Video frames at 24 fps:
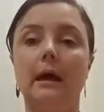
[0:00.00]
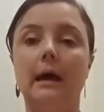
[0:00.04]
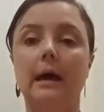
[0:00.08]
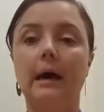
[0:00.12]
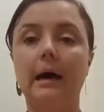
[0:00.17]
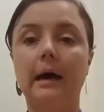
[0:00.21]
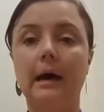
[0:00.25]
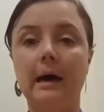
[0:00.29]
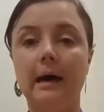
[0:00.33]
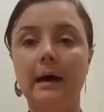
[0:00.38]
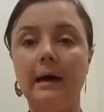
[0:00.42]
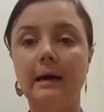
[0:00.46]

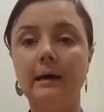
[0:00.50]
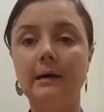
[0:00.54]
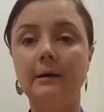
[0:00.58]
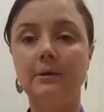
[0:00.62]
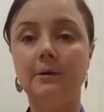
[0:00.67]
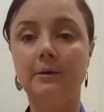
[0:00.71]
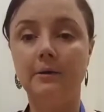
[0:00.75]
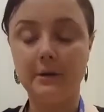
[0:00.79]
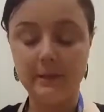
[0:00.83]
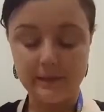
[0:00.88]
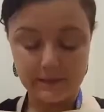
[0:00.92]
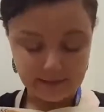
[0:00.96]
I
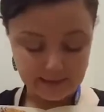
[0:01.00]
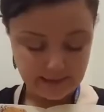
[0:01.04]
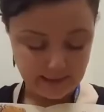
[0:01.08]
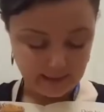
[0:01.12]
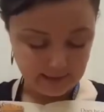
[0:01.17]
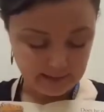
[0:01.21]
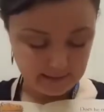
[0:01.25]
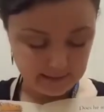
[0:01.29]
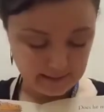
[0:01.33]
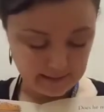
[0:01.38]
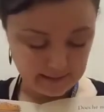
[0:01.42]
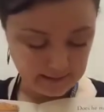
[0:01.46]
noticed
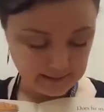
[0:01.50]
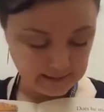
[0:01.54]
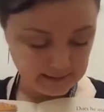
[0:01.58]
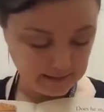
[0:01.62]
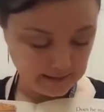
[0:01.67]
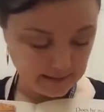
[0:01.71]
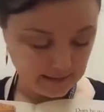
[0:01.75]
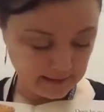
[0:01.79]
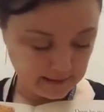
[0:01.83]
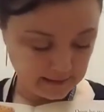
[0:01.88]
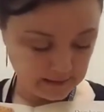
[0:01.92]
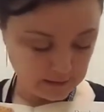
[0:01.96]
that these
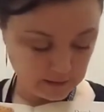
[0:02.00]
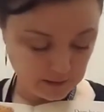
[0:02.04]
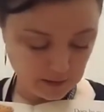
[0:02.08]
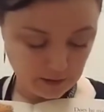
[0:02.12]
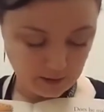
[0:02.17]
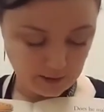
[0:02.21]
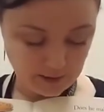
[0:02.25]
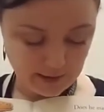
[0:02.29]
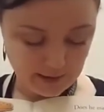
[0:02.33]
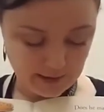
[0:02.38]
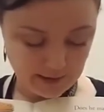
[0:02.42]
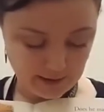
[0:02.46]
kids
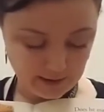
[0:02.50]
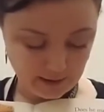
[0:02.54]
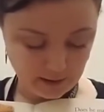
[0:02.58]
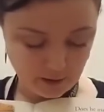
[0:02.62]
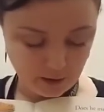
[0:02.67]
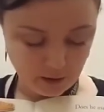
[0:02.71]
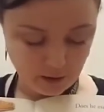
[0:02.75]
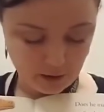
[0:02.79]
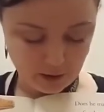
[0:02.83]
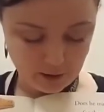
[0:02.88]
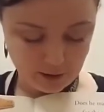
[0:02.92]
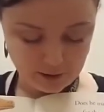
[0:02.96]
are at
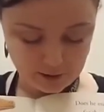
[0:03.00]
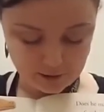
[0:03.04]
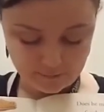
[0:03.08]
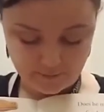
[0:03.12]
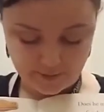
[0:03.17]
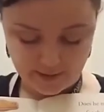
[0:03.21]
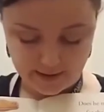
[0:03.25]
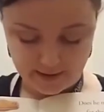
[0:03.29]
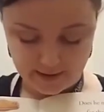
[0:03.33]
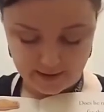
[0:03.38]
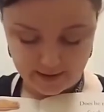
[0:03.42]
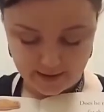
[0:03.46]
art
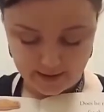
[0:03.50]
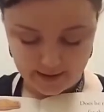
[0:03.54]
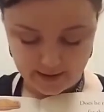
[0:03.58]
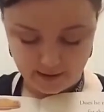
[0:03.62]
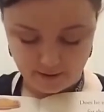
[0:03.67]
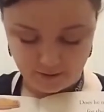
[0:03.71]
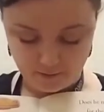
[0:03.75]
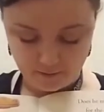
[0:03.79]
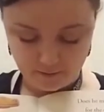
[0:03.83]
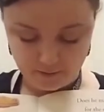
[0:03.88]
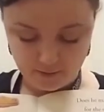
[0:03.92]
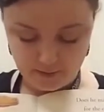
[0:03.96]
right
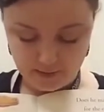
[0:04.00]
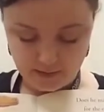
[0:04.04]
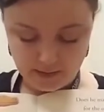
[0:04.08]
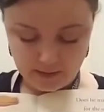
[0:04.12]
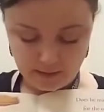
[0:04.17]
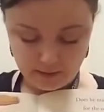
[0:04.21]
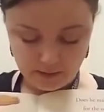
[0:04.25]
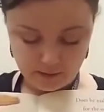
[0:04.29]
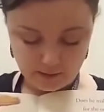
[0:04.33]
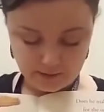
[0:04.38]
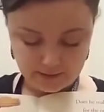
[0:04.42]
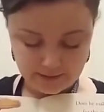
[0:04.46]
now.
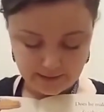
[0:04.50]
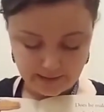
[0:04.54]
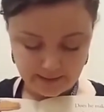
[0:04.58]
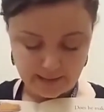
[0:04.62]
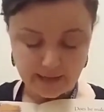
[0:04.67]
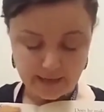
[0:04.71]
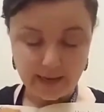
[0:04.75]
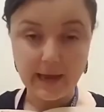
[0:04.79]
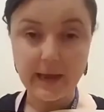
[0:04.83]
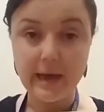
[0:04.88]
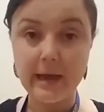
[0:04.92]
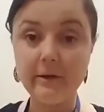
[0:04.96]
Looks like
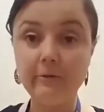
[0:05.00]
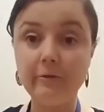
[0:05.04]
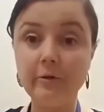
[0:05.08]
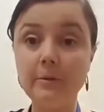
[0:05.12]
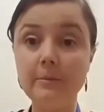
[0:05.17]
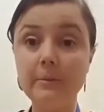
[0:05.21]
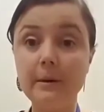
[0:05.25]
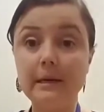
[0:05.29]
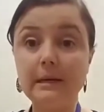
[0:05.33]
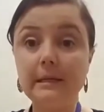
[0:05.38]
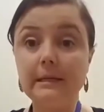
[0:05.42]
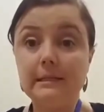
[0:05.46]

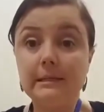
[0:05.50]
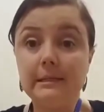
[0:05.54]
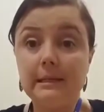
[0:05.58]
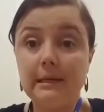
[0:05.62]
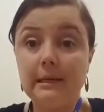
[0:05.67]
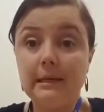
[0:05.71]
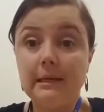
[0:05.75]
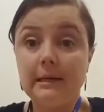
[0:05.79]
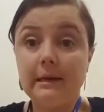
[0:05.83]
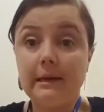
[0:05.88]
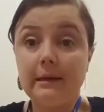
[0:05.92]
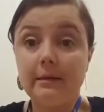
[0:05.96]
everybody's
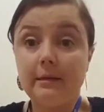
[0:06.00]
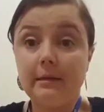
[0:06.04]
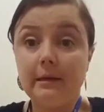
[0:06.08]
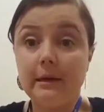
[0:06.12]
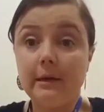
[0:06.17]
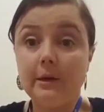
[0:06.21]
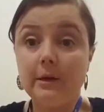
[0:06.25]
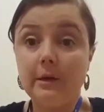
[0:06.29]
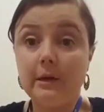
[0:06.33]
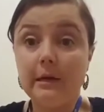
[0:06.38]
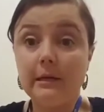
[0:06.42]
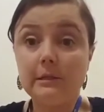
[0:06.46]
sitting at
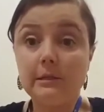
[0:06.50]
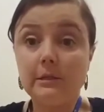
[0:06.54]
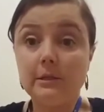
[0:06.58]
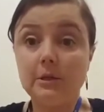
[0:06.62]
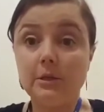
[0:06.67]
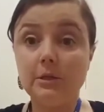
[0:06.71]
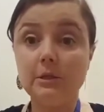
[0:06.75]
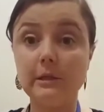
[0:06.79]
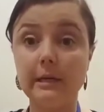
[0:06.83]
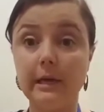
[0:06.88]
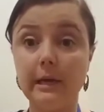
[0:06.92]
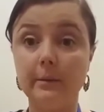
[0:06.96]
their desks or
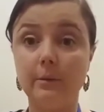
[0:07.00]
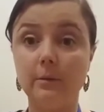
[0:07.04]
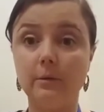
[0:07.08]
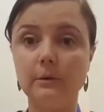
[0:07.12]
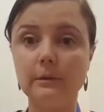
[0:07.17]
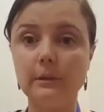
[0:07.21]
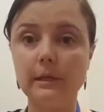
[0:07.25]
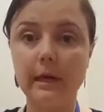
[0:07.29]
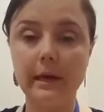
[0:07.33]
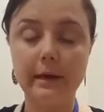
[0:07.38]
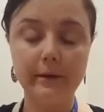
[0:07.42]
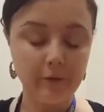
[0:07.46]
tables
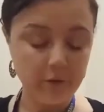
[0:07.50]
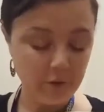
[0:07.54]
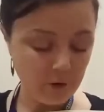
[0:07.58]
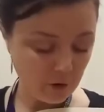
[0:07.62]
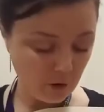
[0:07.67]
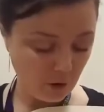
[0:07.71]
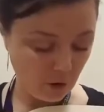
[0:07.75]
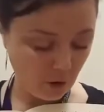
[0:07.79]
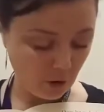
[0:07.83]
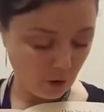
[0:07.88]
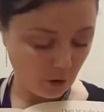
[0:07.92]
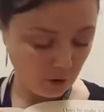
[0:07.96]
and
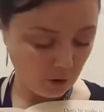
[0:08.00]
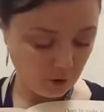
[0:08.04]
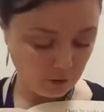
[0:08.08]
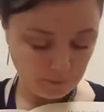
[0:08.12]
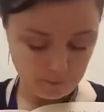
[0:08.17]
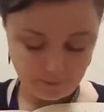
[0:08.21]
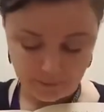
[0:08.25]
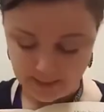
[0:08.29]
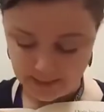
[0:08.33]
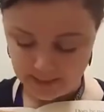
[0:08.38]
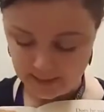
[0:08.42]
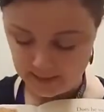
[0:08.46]
they're all
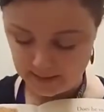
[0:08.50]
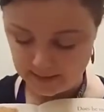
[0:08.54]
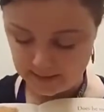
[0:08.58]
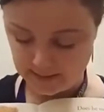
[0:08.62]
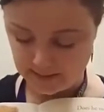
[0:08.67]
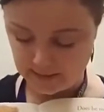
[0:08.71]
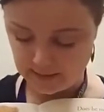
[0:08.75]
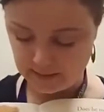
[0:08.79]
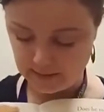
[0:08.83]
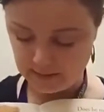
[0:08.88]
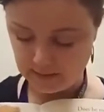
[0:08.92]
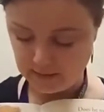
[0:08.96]
painting.